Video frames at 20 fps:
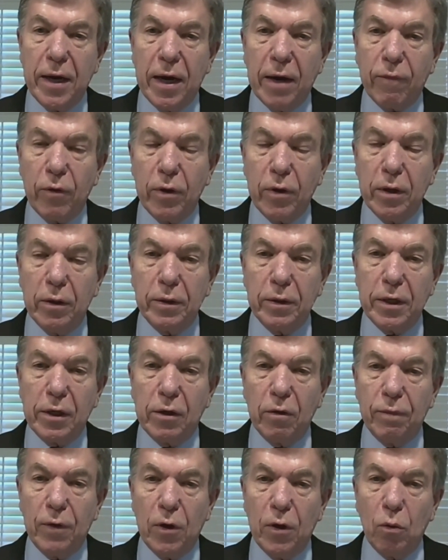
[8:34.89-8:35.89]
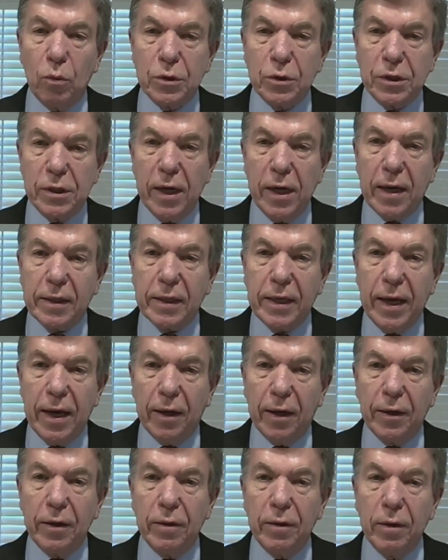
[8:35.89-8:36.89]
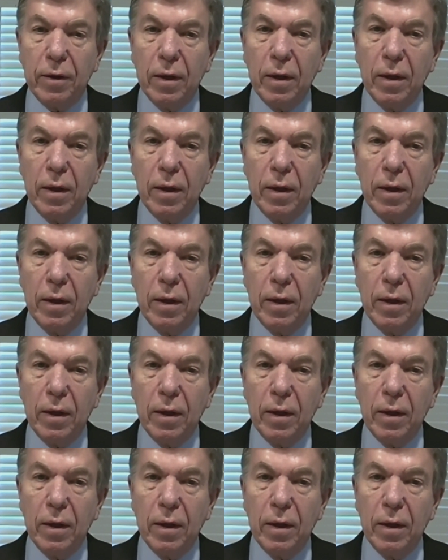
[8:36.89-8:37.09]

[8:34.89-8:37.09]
every illegal vote was not counted.